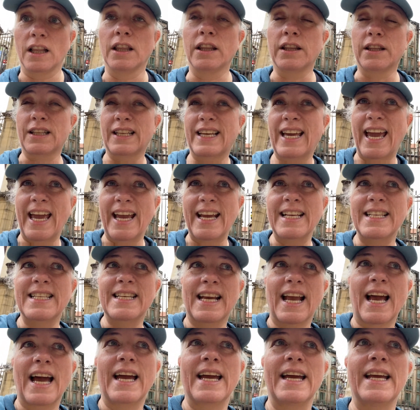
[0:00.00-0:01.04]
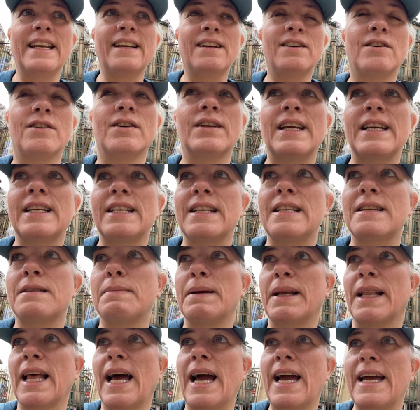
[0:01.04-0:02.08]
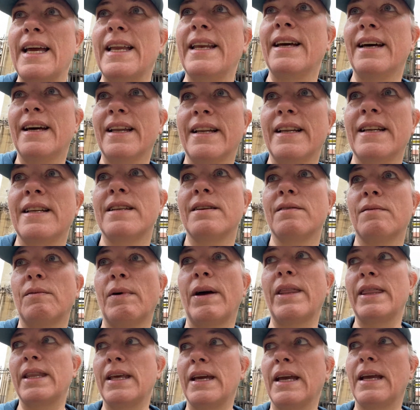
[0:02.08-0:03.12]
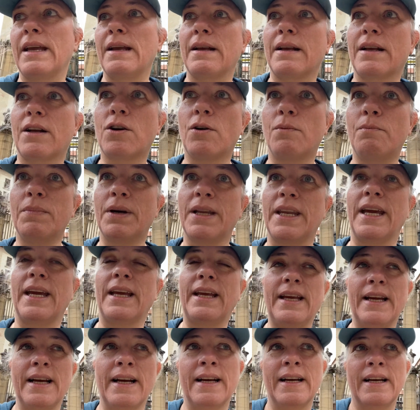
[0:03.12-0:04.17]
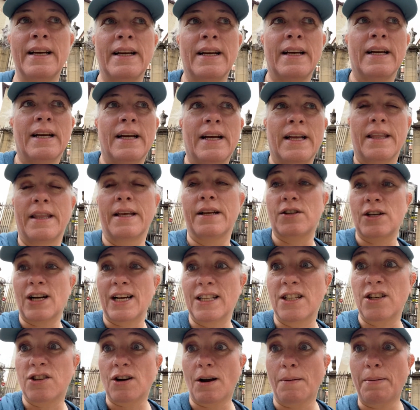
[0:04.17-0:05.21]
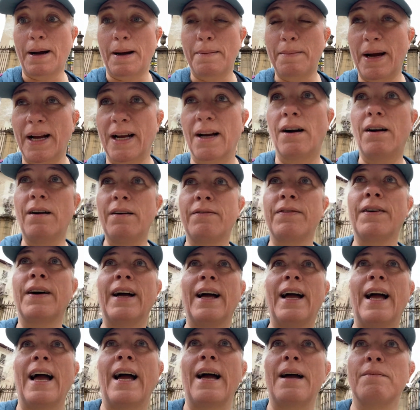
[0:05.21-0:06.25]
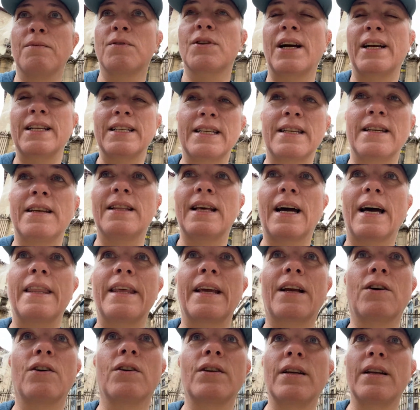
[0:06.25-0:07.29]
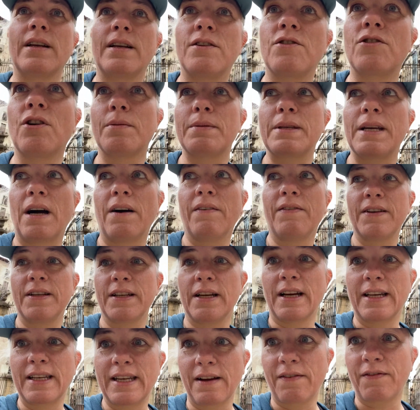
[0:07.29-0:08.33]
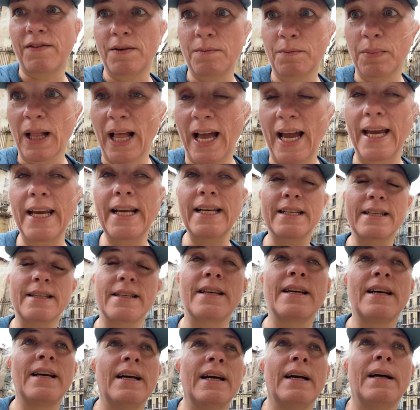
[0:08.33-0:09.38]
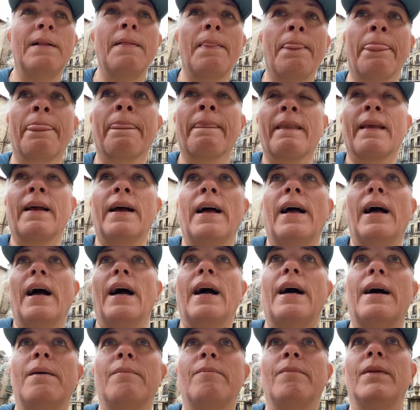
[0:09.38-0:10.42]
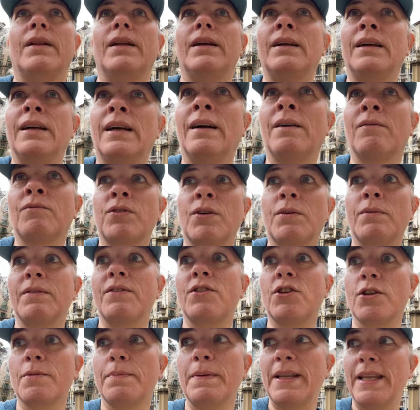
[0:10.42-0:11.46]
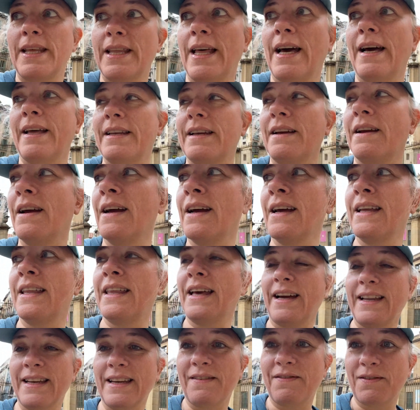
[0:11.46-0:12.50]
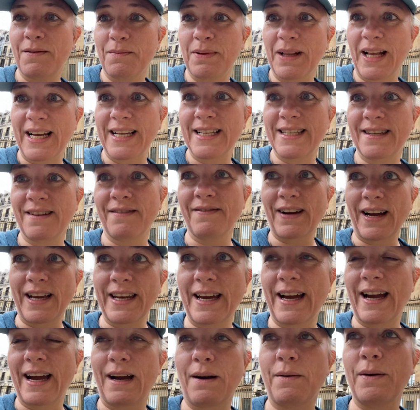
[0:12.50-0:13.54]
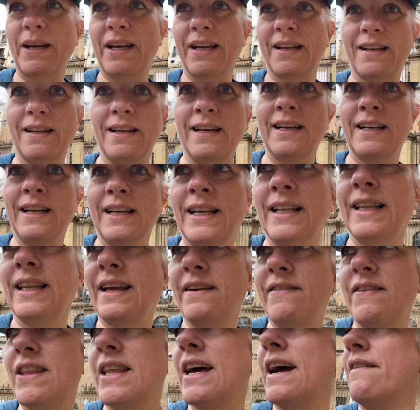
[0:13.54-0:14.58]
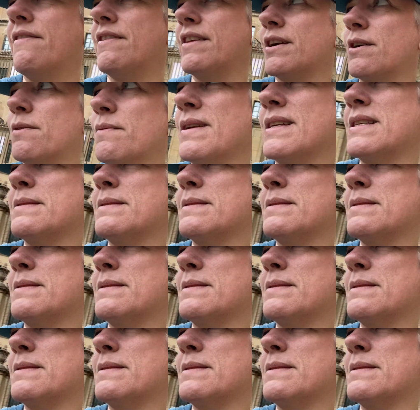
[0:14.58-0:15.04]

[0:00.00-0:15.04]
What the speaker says: key to get in, or needed to be let in, and when the company that tried to drop our bag off tried to do that, they couldn't and dropped it off at a different place. So we've just been in that different place to find out how we can leave it there for the company to